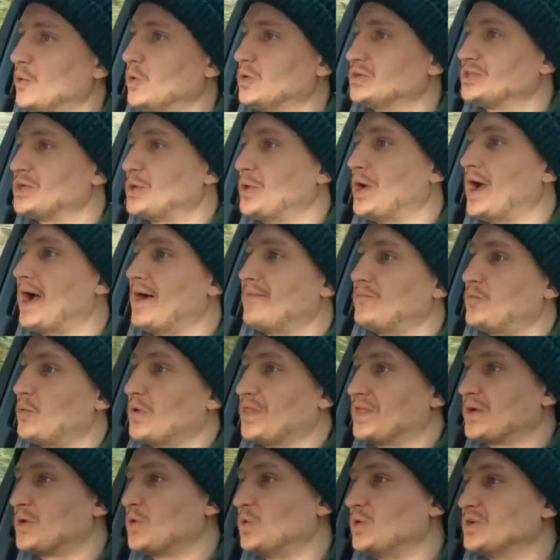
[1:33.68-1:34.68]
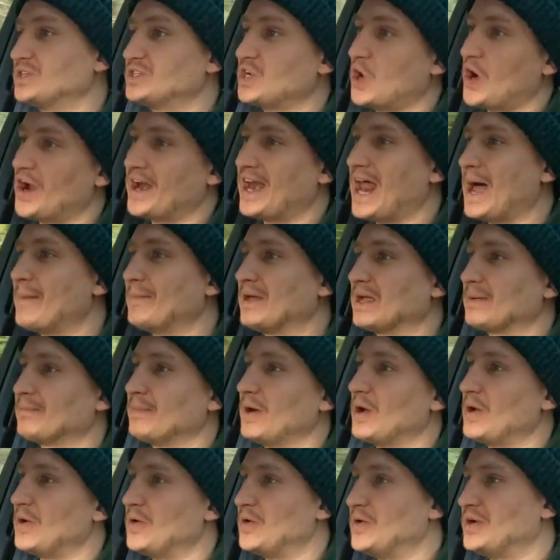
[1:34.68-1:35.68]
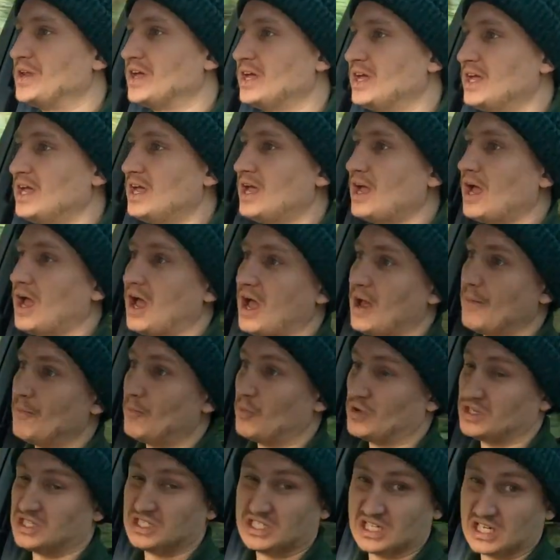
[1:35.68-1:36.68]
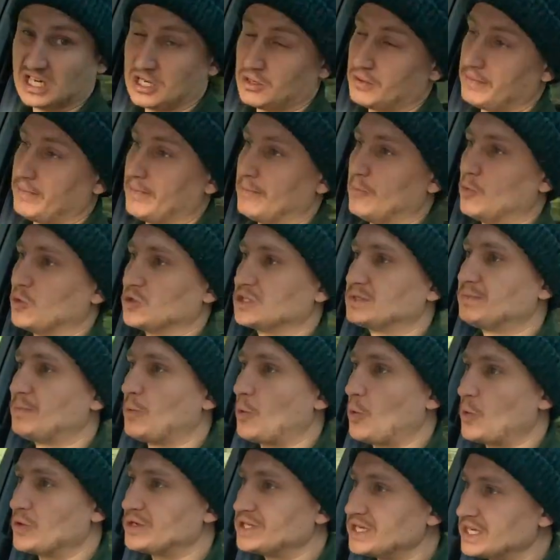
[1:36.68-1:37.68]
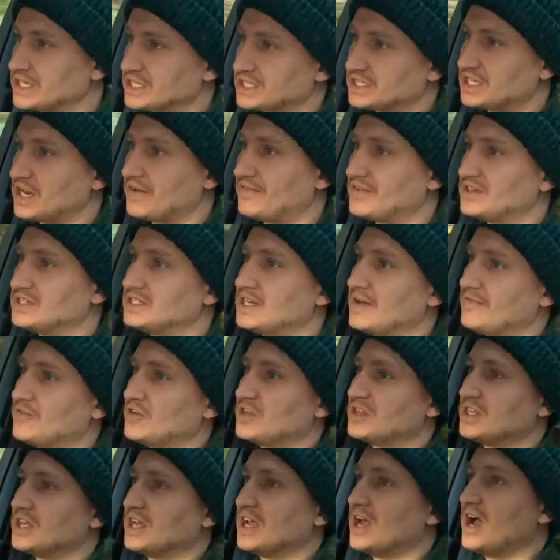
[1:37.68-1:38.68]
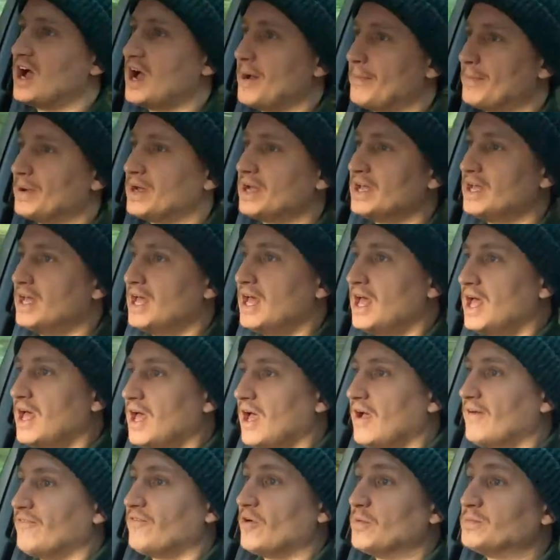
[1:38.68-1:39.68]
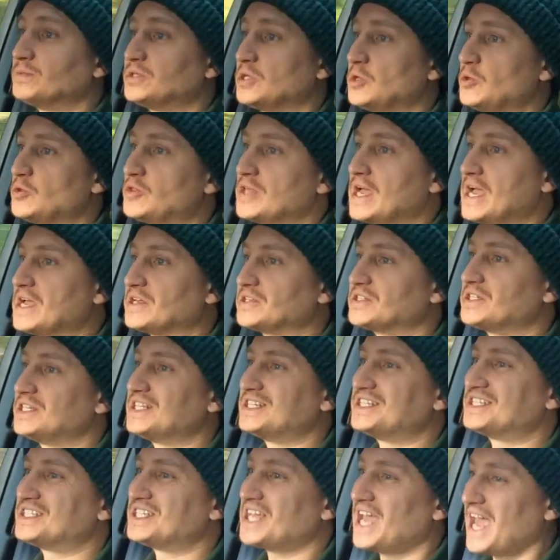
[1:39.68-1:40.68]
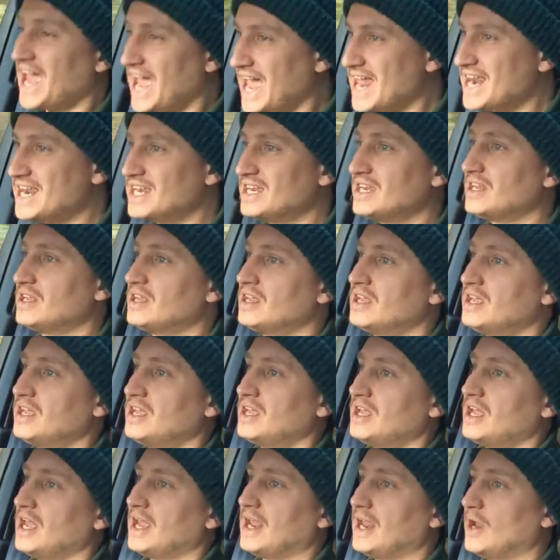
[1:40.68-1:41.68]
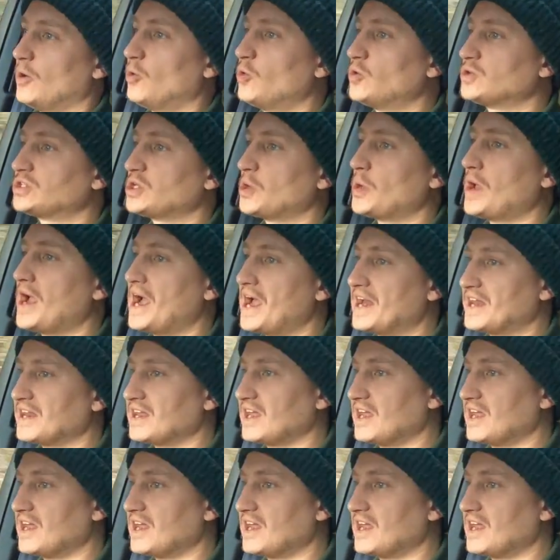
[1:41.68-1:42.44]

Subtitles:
you also have what they call a dynamic mode, which is a little bit more sporty. It stiffens everything up. From 2010, it also had